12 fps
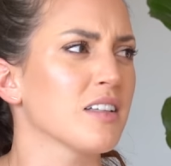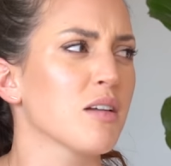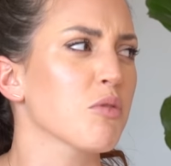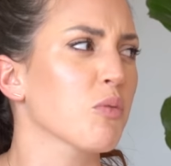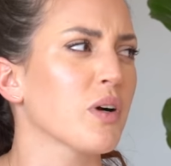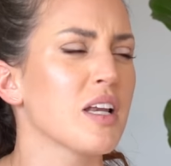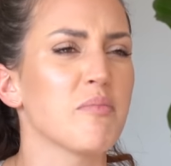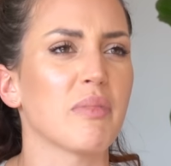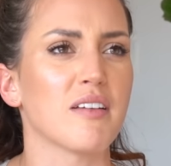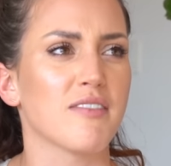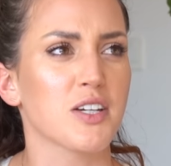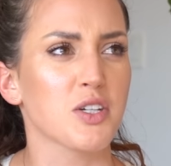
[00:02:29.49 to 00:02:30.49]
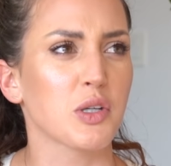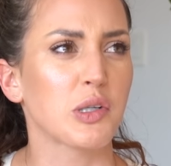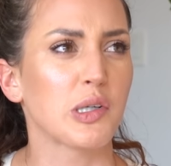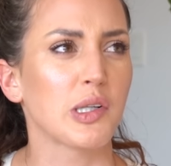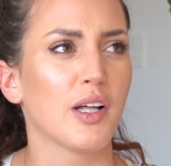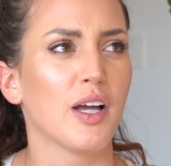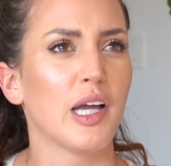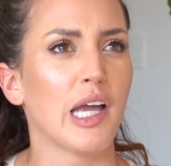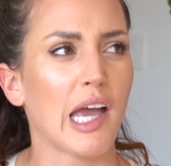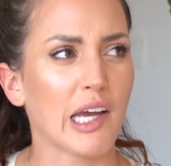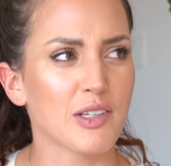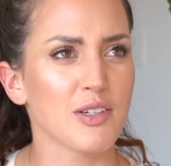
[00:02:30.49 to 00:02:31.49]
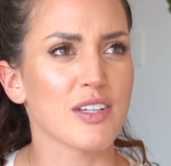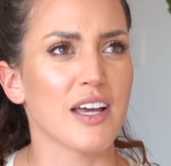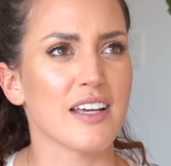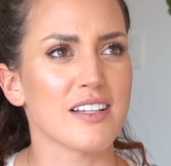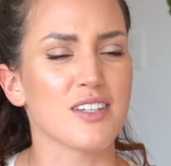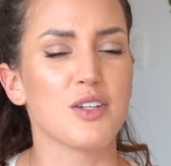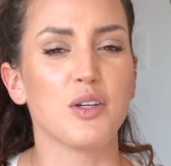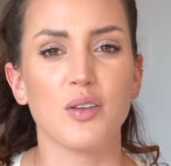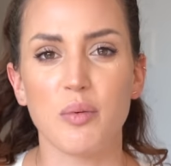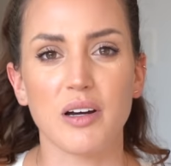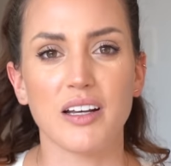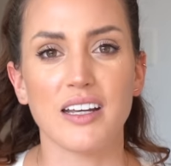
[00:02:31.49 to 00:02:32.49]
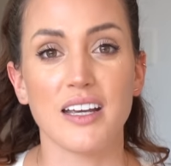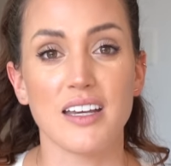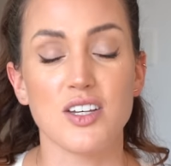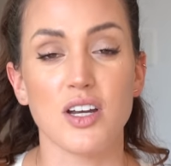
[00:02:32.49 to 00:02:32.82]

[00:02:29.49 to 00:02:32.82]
Number one beneficial exercise to the body in